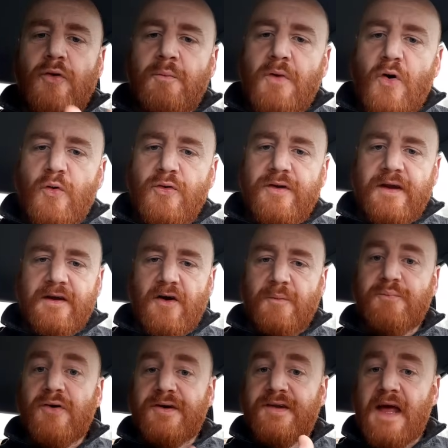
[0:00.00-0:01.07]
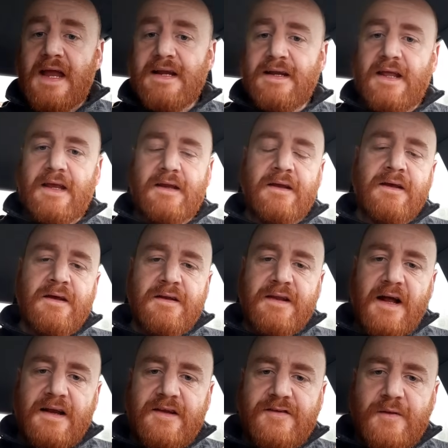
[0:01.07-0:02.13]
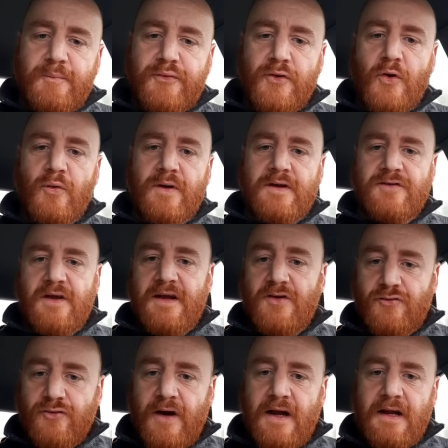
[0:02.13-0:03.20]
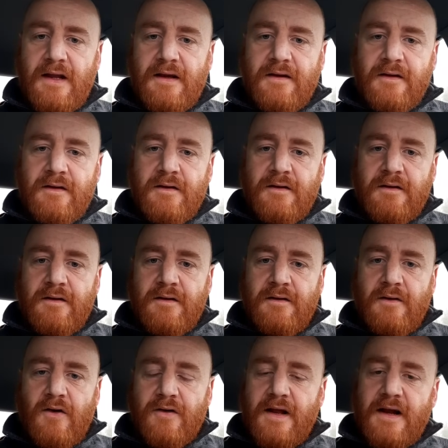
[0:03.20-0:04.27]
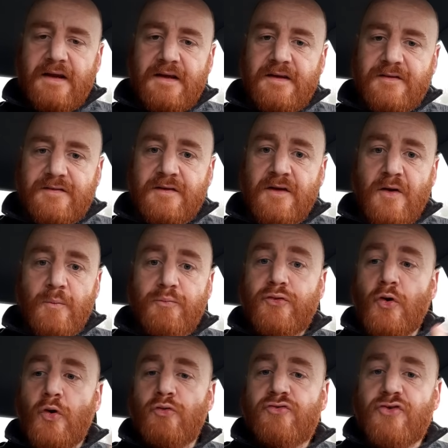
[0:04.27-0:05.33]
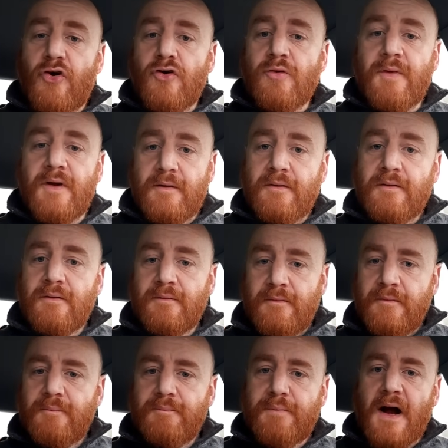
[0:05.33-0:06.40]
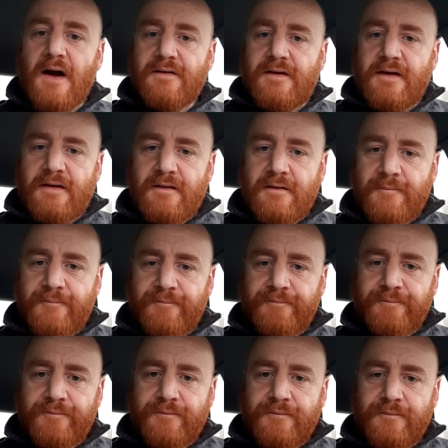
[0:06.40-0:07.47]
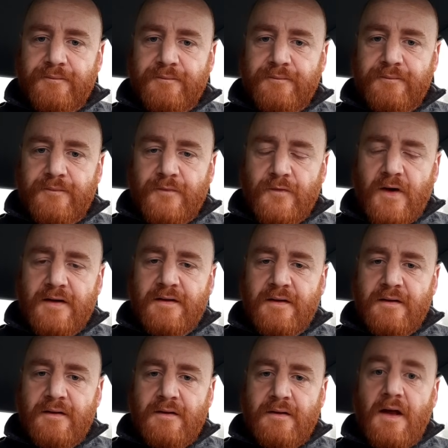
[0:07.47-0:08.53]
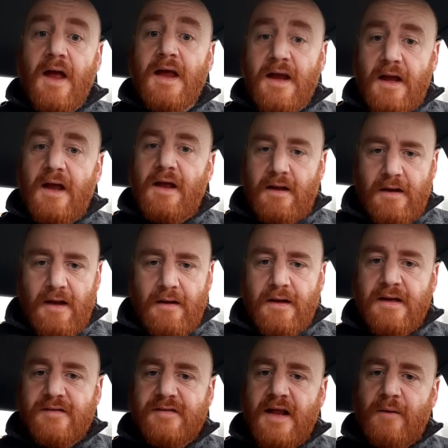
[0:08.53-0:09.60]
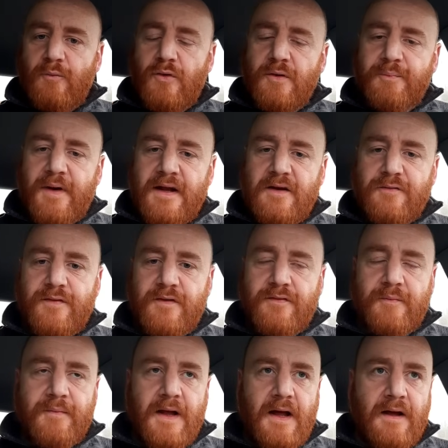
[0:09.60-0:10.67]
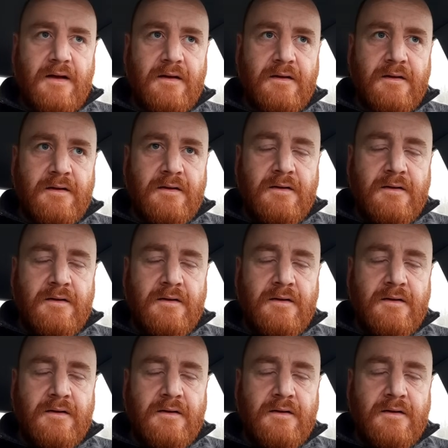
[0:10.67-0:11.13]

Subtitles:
promoting or pretending that he's a pro-Israeli or that he's pro-German party, right? Islam would benefit from that.